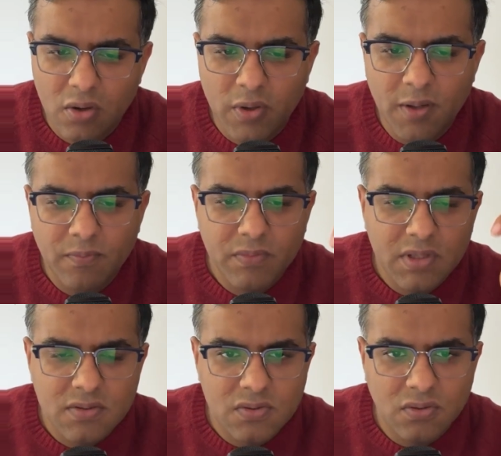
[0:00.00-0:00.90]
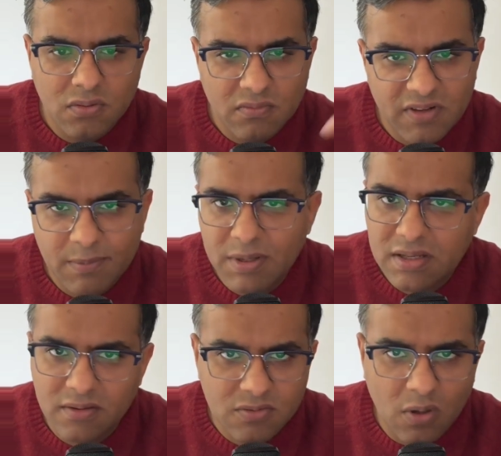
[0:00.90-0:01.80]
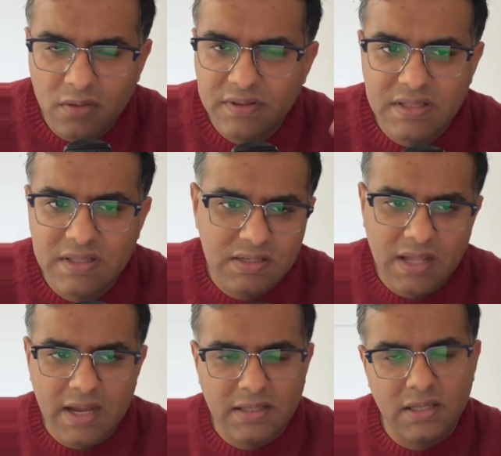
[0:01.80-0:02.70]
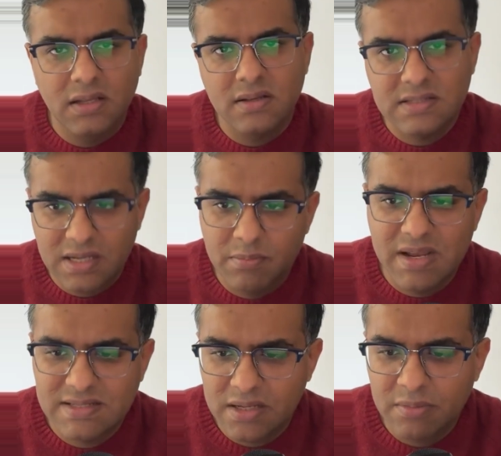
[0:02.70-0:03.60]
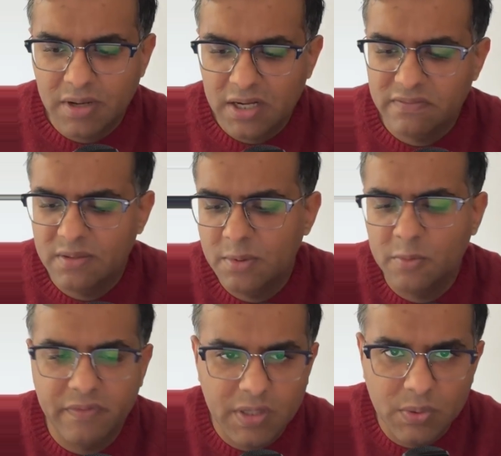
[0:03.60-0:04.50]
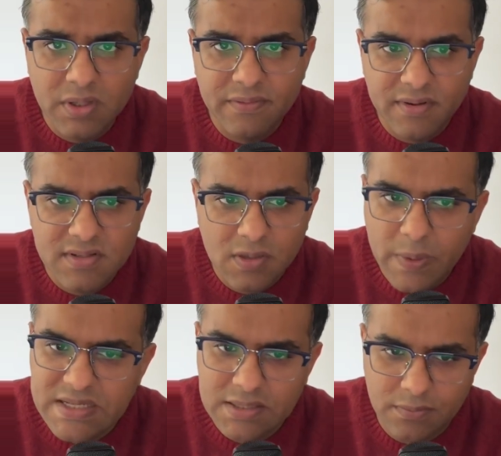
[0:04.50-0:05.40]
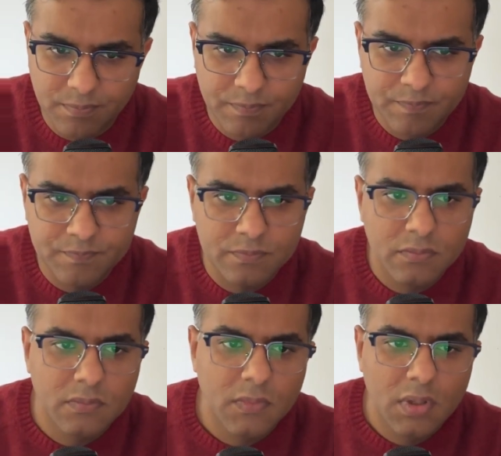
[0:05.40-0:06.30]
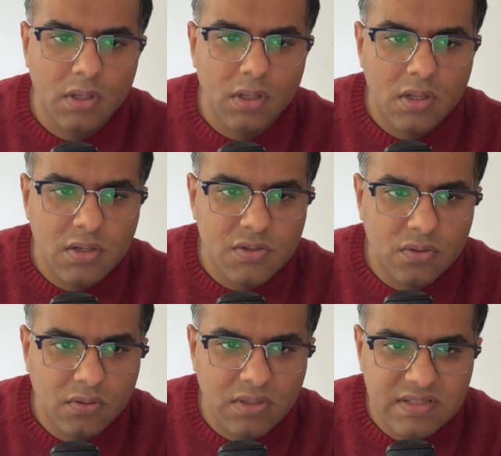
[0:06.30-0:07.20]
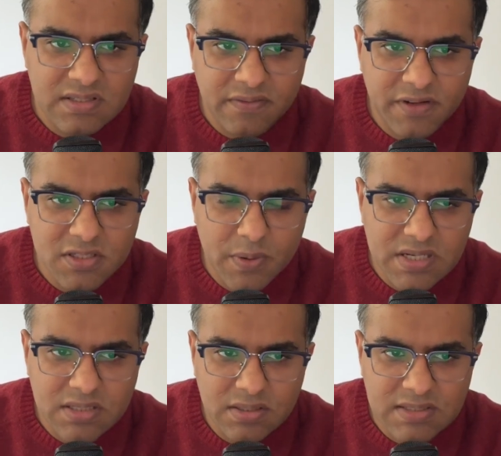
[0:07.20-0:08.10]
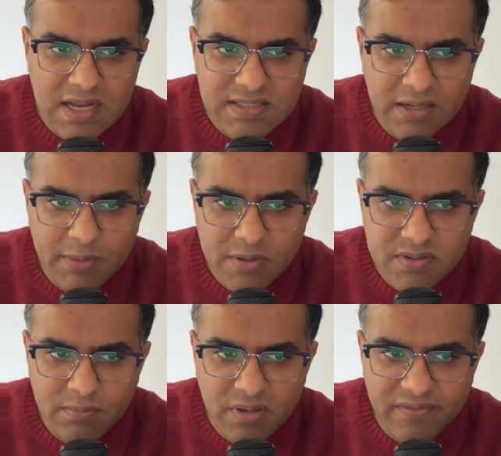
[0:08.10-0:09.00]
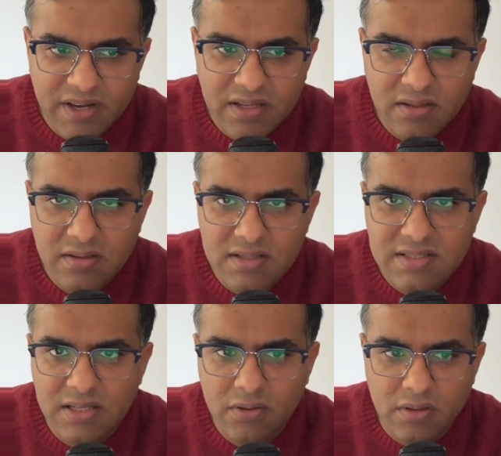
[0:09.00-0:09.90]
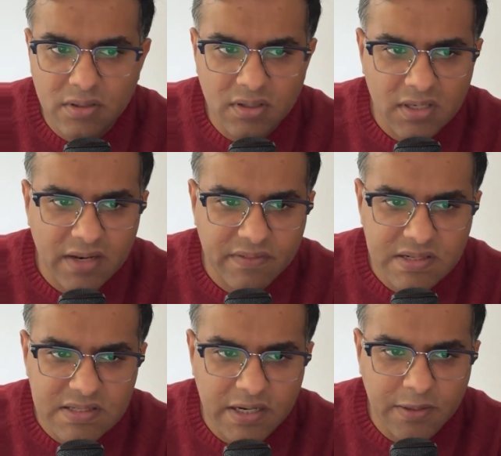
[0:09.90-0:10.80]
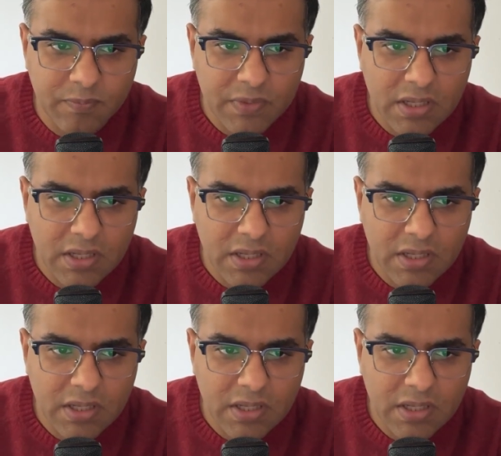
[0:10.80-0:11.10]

Okay, so we'll be solving this entire thing step by step, and we'll be moving to the first question. So this is the first question. It's asking me to simplify this thing on the left hand side.